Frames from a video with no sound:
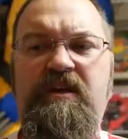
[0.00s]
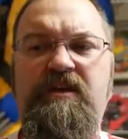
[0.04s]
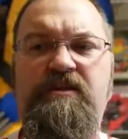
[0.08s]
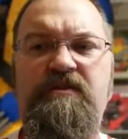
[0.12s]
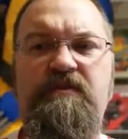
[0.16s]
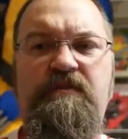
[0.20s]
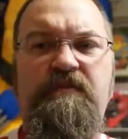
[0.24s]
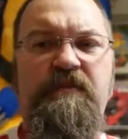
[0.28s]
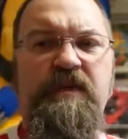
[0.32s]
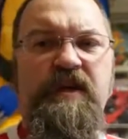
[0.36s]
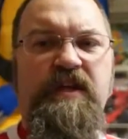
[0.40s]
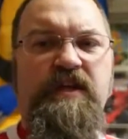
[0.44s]

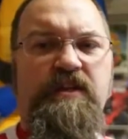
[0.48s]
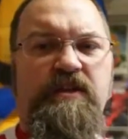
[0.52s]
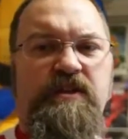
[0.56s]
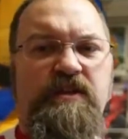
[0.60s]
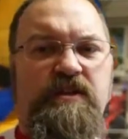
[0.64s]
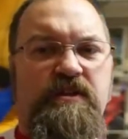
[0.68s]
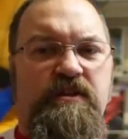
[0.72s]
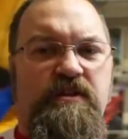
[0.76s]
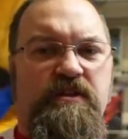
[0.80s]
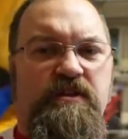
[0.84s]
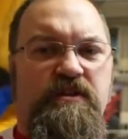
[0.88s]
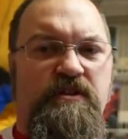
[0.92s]
defeat
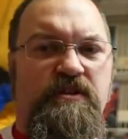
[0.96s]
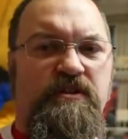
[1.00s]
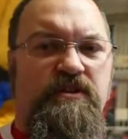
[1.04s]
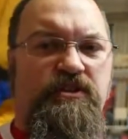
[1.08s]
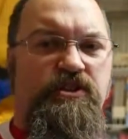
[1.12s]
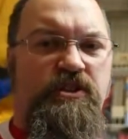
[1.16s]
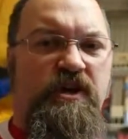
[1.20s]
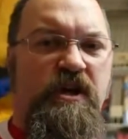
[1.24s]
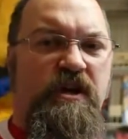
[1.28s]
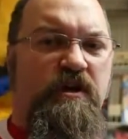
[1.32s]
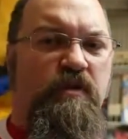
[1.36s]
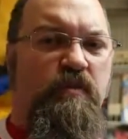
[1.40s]

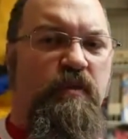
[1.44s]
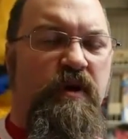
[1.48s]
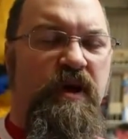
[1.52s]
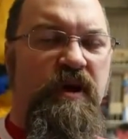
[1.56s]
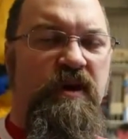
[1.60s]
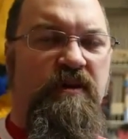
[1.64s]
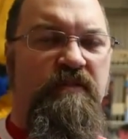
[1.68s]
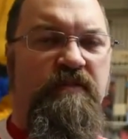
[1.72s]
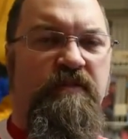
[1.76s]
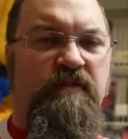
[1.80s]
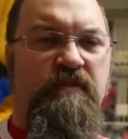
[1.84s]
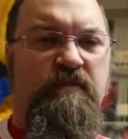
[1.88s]

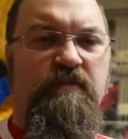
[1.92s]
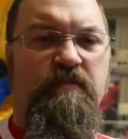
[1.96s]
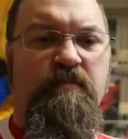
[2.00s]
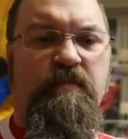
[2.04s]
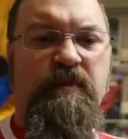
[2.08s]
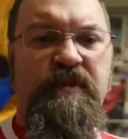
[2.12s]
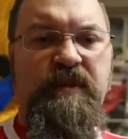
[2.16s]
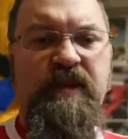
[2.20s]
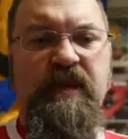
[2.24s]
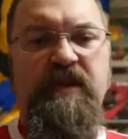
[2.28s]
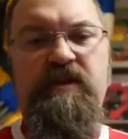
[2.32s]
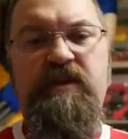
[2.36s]
Shockwave,
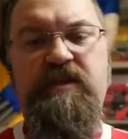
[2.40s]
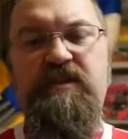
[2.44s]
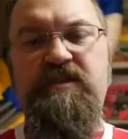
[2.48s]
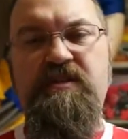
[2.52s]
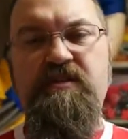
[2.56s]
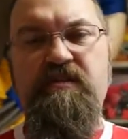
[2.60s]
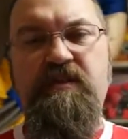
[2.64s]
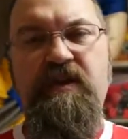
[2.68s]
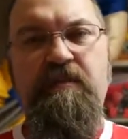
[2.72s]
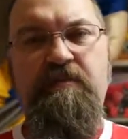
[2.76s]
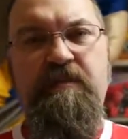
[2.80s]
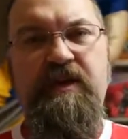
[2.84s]
but then you
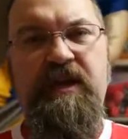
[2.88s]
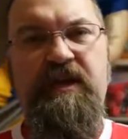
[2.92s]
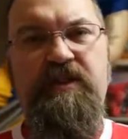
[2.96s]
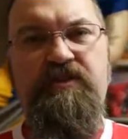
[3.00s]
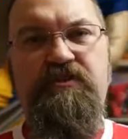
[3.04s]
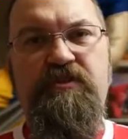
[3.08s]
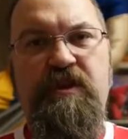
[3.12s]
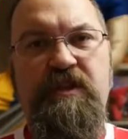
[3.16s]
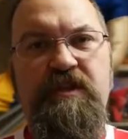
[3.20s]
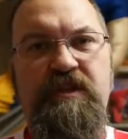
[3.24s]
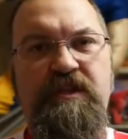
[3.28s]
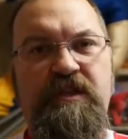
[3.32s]
still got
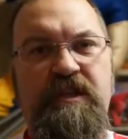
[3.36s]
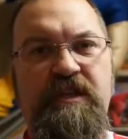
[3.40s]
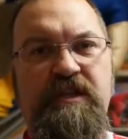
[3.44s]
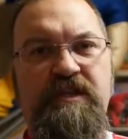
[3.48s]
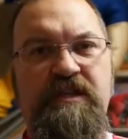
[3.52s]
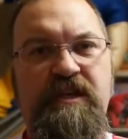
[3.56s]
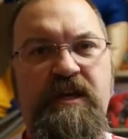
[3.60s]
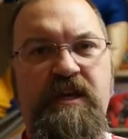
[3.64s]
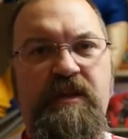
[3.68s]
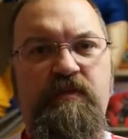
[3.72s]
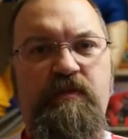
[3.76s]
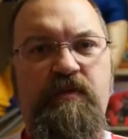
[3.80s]
Megatron to
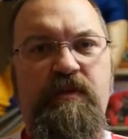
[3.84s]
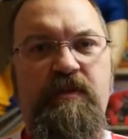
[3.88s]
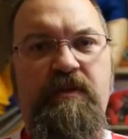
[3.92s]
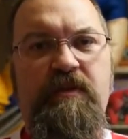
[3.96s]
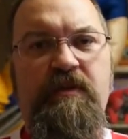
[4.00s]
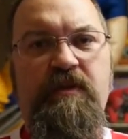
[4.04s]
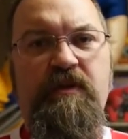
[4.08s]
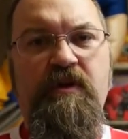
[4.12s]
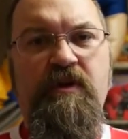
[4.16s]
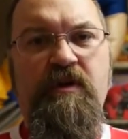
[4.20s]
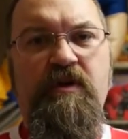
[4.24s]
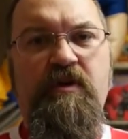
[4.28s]
contend
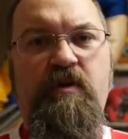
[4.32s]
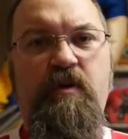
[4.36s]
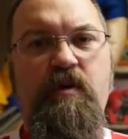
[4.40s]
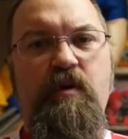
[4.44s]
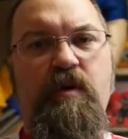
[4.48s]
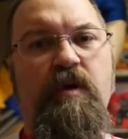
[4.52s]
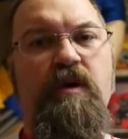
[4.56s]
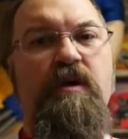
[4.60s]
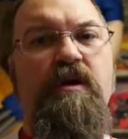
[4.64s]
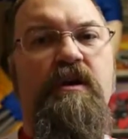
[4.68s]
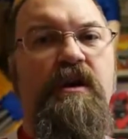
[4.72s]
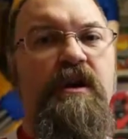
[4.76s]
with,
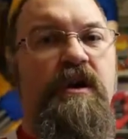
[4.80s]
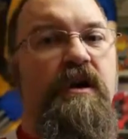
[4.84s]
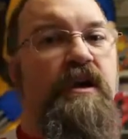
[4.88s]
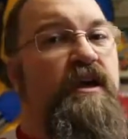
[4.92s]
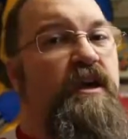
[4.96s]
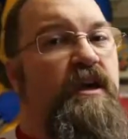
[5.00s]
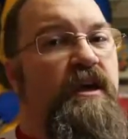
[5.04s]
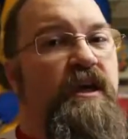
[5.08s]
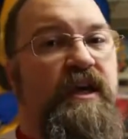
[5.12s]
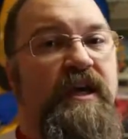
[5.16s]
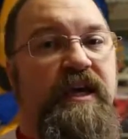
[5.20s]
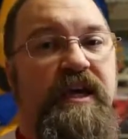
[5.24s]
or
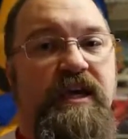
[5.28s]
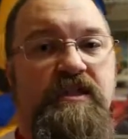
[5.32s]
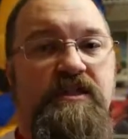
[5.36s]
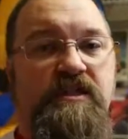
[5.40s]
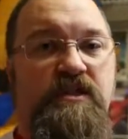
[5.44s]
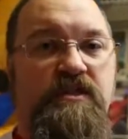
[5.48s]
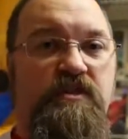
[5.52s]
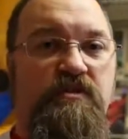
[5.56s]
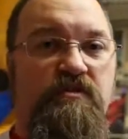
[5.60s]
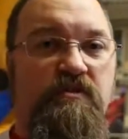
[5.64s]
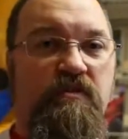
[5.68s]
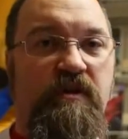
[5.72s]
he gets
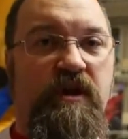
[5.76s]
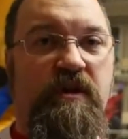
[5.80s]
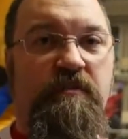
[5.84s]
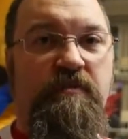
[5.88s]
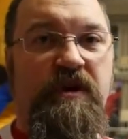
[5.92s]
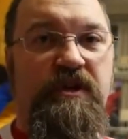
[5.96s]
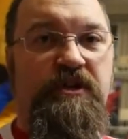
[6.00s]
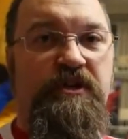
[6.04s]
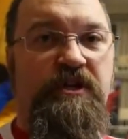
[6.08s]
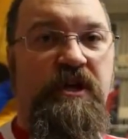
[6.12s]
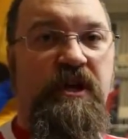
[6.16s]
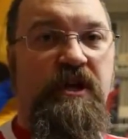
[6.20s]
destroyed
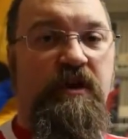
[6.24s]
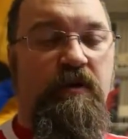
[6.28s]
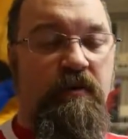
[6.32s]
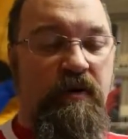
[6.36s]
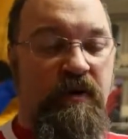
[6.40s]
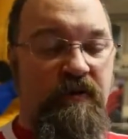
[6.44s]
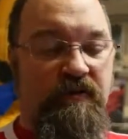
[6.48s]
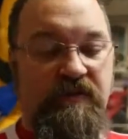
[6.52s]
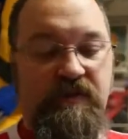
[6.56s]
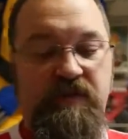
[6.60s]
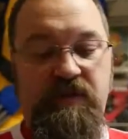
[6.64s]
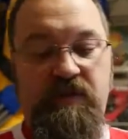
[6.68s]
by
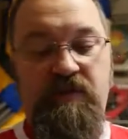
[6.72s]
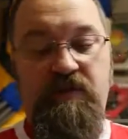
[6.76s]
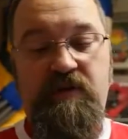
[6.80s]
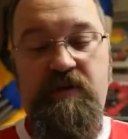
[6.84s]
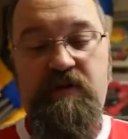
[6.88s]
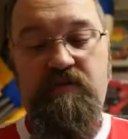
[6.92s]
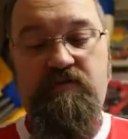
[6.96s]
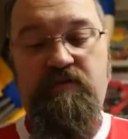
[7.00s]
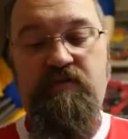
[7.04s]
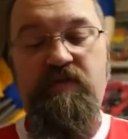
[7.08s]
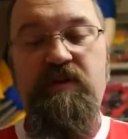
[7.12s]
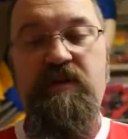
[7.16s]
Shockwave. So
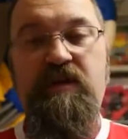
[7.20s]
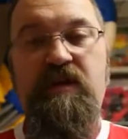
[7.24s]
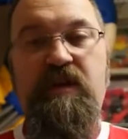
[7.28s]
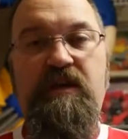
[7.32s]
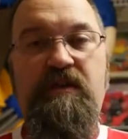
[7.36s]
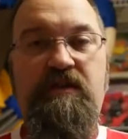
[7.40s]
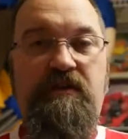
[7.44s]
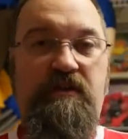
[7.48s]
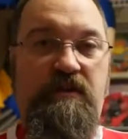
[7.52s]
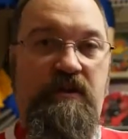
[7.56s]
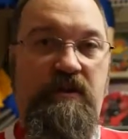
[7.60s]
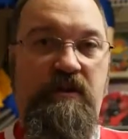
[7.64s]
he's really,
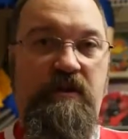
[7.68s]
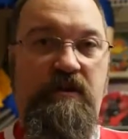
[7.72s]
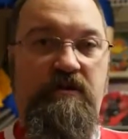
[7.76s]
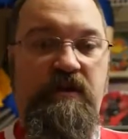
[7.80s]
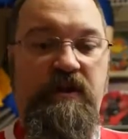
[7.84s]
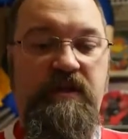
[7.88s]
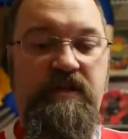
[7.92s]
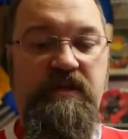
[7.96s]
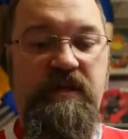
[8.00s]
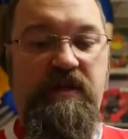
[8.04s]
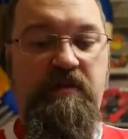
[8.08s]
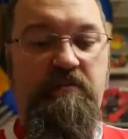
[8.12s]
you know,
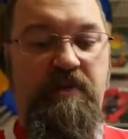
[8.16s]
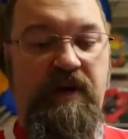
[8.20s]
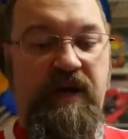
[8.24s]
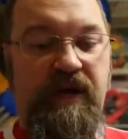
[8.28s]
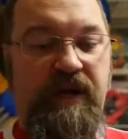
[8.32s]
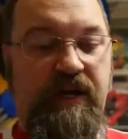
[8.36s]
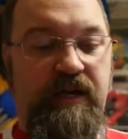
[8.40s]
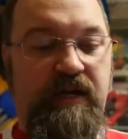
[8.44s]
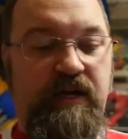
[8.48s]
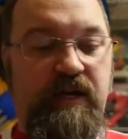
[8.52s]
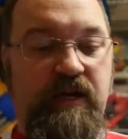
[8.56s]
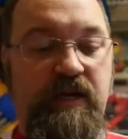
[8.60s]
he's in a
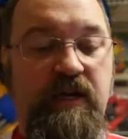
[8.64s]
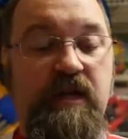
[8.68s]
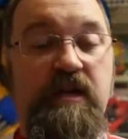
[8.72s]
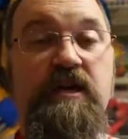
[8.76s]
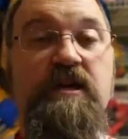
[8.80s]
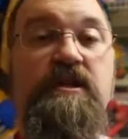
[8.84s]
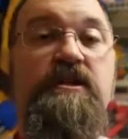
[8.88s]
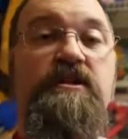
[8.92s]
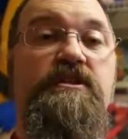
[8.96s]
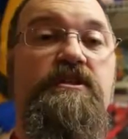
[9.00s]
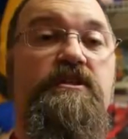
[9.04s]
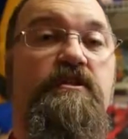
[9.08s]
bind.
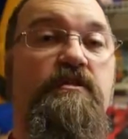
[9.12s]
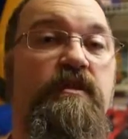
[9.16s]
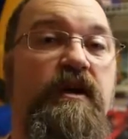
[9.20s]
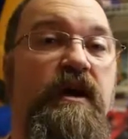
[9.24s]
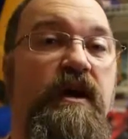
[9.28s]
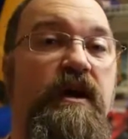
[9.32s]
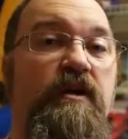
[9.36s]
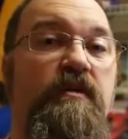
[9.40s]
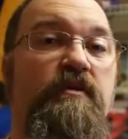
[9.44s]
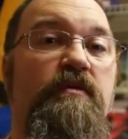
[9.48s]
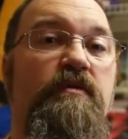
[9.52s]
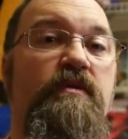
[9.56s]
So
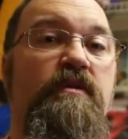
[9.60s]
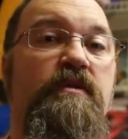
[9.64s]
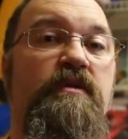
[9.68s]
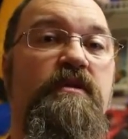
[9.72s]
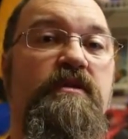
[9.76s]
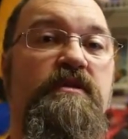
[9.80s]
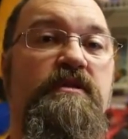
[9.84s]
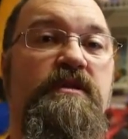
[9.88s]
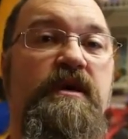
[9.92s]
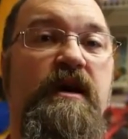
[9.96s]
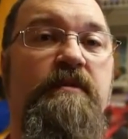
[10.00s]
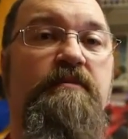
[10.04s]
now,
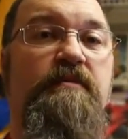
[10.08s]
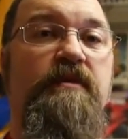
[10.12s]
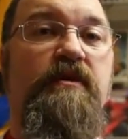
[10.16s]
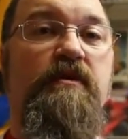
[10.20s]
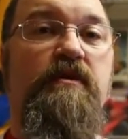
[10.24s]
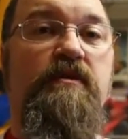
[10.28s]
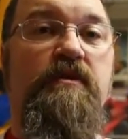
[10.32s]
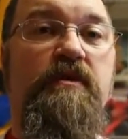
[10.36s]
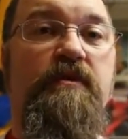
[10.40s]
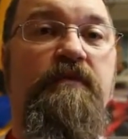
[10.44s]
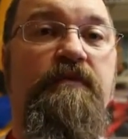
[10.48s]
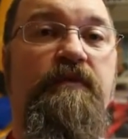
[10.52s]
time to
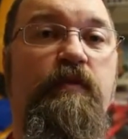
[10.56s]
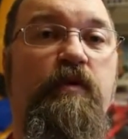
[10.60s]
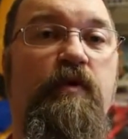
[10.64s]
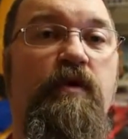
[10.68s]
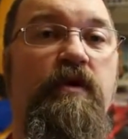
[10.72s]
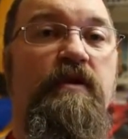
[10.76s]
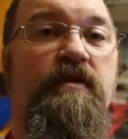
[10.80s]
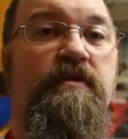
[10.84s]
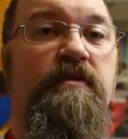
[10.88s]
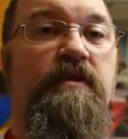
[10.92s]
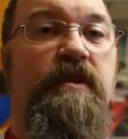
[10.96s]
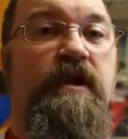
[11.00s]
go look
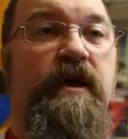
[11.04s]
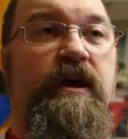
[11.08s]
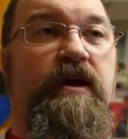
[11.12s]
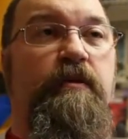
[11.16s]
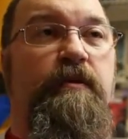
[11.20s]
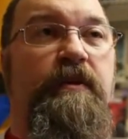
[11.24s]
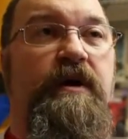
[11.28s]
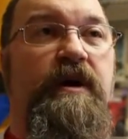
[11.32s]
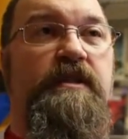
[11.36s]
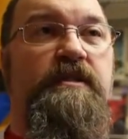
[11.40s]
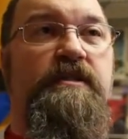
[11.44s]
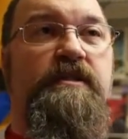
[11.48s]
for the
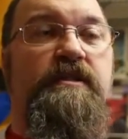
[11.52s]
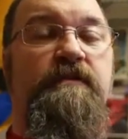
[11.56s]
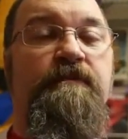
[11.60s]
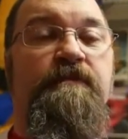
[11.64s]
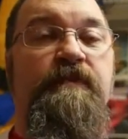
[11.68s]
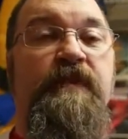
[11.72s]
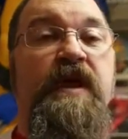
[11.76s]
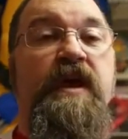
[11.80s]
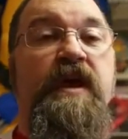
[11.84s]
Dinobots.